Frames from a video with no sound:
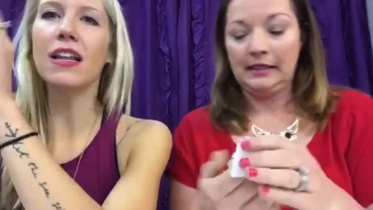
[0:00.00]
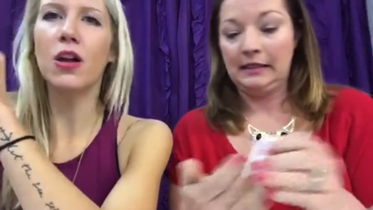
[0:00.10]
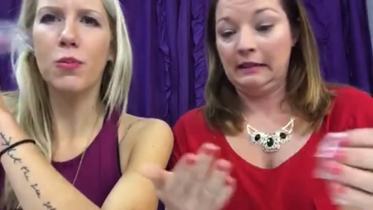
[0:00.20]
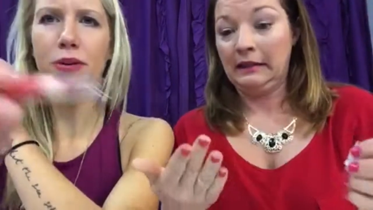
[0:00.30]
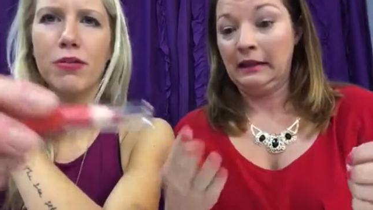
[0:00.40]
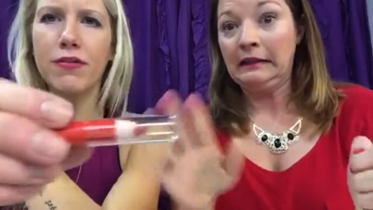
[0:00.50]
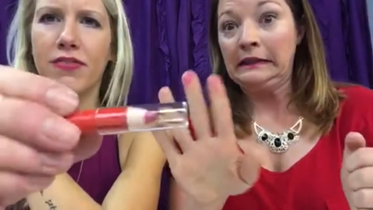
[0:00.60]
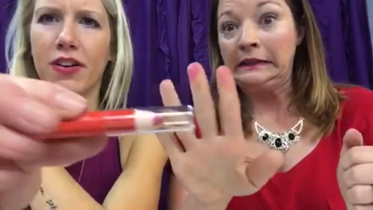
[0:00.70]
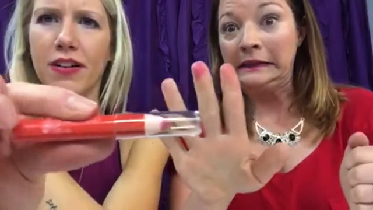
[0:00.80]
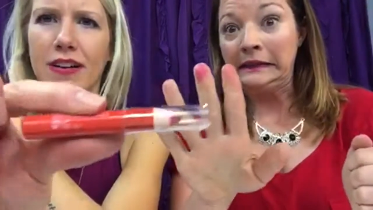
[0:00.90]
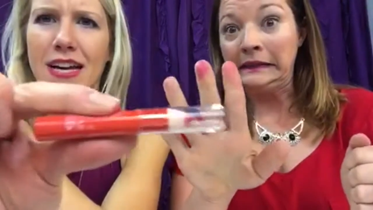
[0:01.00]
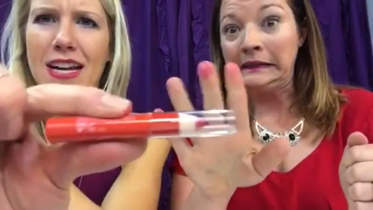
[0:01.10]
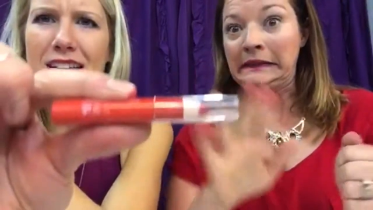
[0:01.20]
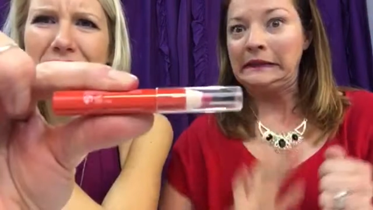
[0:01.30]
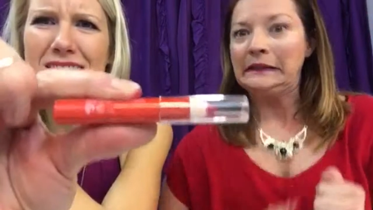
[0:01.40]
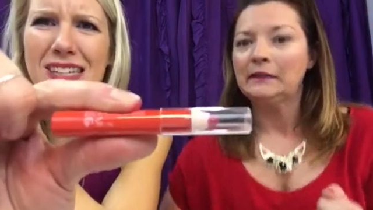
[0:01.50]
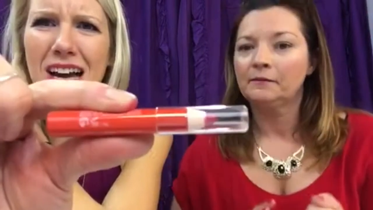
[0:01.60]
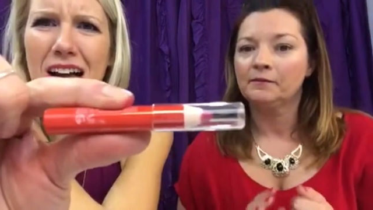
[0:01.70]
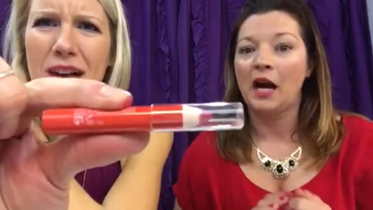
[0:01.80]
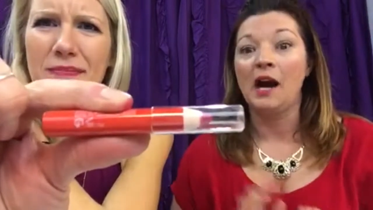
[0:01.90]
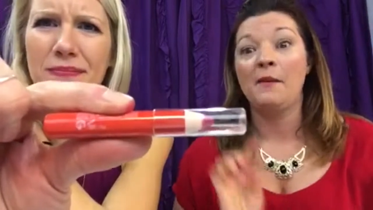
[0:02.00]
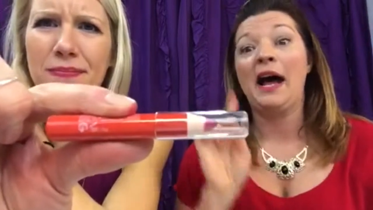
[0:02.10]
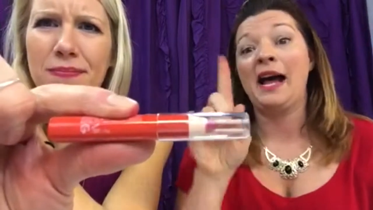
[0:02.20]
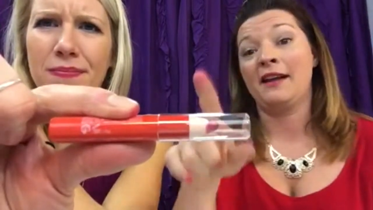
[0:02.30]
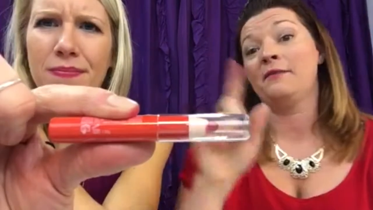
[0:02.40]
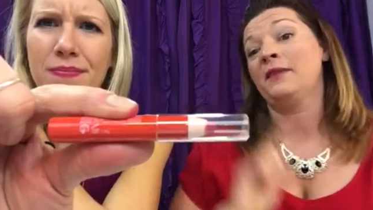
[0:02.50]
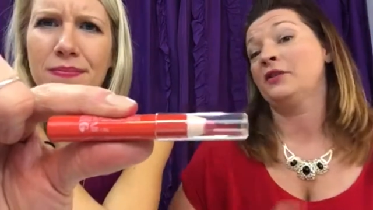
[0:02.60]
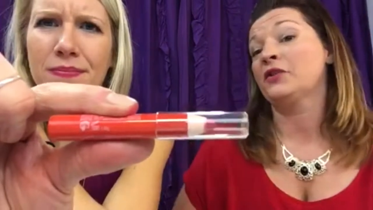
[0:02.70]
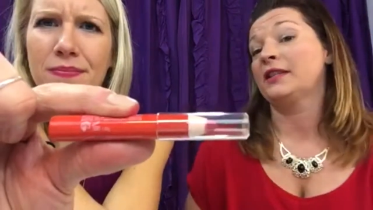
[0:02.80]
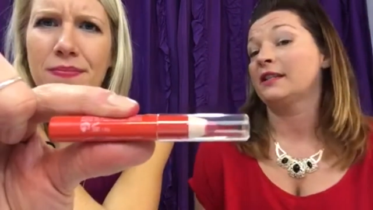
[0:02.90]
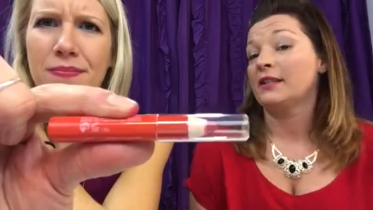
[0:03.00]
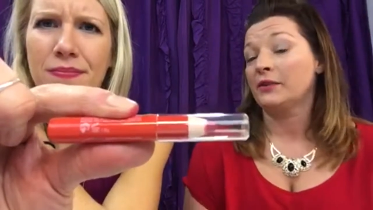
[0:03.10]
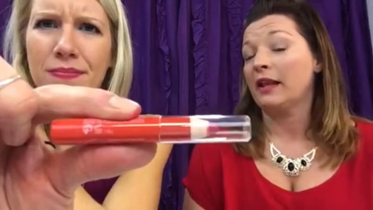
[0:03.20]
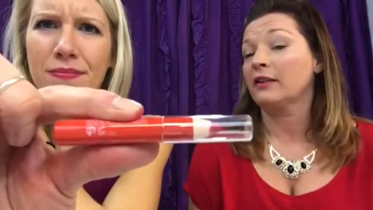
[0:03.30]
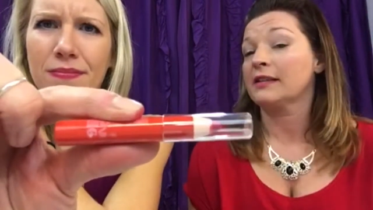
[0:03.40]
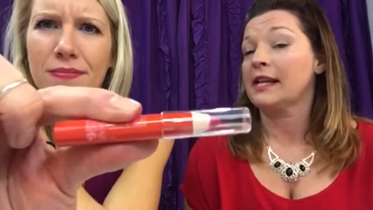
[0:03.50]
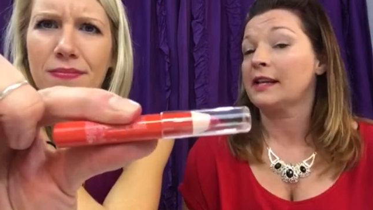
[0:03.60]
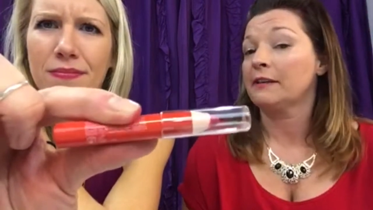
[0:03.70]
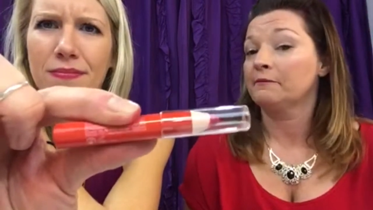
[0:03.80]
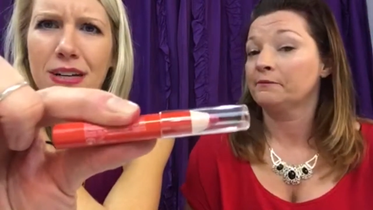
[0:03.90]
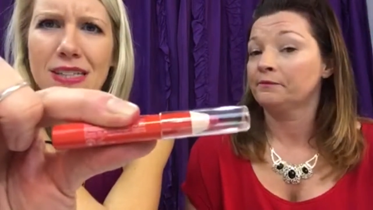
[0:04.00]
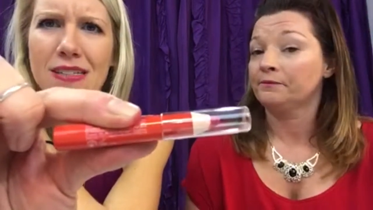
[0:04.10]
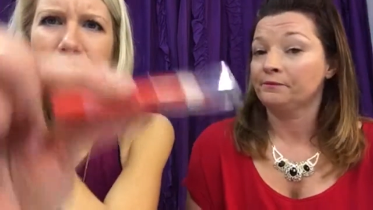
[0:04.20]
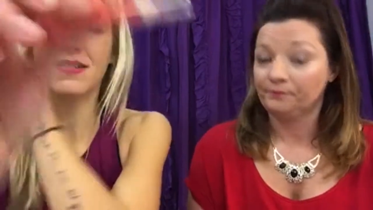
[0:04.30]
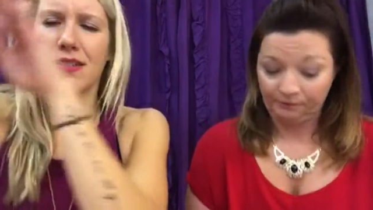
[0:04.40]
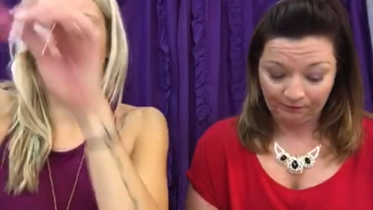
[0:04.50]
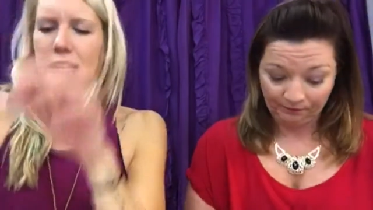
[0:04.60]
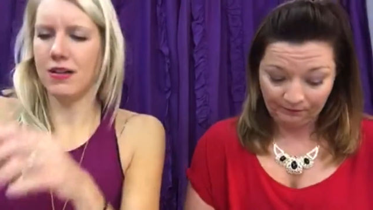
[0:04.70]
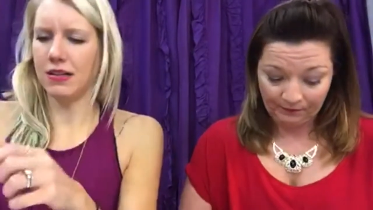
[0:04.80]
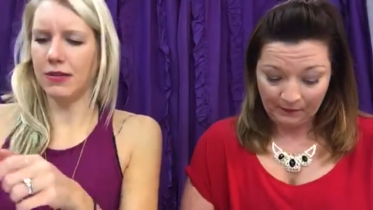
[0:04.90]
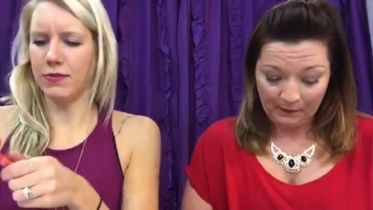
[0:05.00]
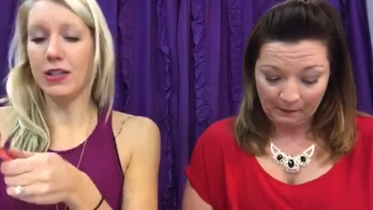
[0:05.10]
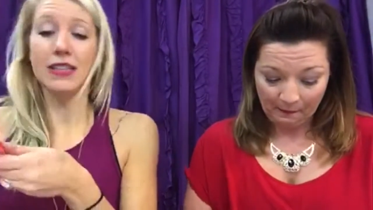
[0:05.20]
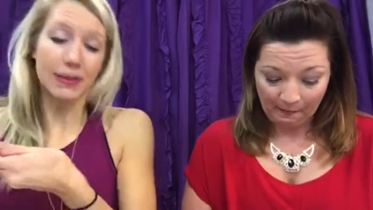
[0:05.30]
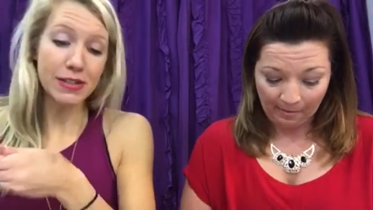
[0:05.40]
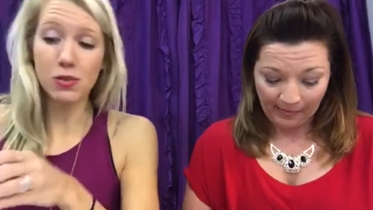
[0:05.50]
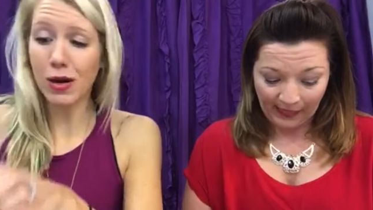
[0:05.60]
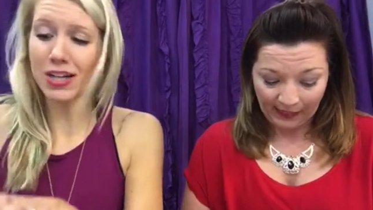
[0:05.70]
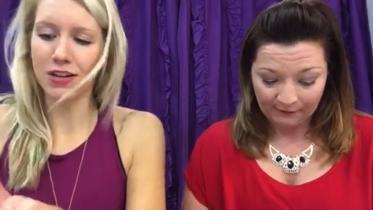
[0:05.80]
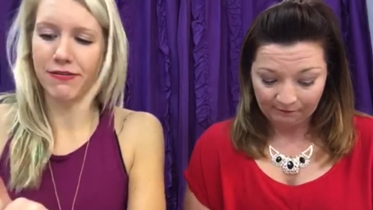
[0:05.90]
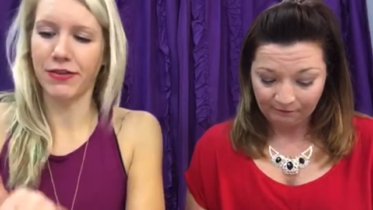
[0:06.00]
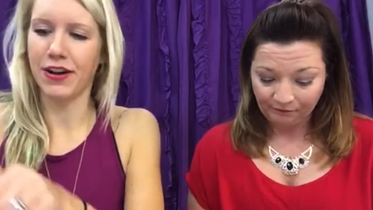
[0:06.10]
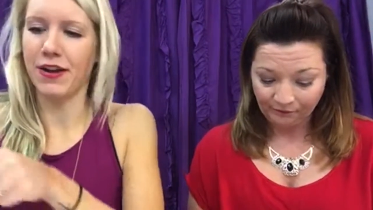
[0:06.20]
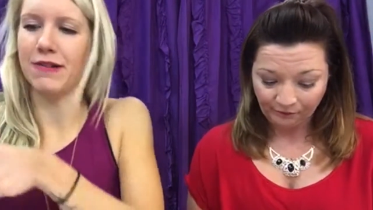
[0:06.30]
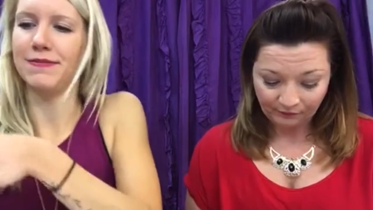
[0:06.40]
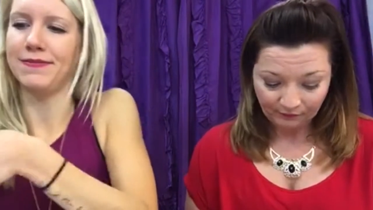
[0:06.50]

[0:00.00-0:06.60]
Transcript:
Speaker 1: Hello Beautiful. It is. Um, um,
Speaker 2: I'm interested to see what that looks like. It's.
Speaker 1: Uh, well, let me swatch it for you.